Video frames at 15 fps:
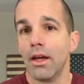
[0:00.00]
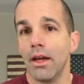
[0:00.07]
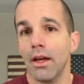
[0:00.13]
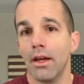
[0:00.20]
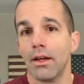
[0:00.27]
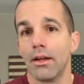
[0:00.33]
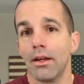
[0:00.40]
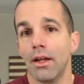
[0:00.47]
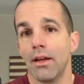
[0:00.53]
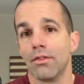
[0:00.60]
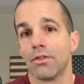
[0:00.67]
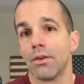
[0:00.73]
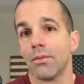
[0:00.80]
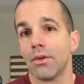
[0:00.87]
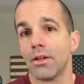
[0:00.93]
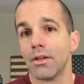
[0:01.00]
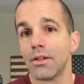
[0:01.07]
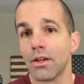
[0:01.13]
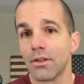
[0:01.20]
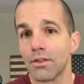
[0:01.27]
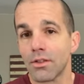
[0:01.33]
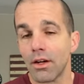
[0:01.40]
And if somebody
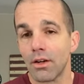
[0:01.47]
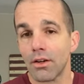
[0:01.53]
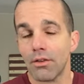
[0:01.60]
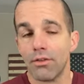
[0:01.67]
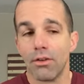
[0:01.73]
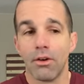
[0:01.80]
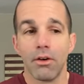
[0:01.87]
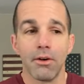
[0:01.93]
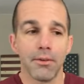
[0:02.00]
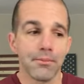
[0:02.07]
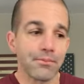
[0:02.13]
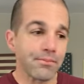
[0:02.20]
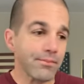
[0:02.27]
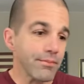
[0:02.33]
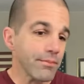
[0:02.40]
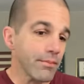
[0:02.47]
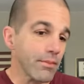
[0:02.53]
does start to fall,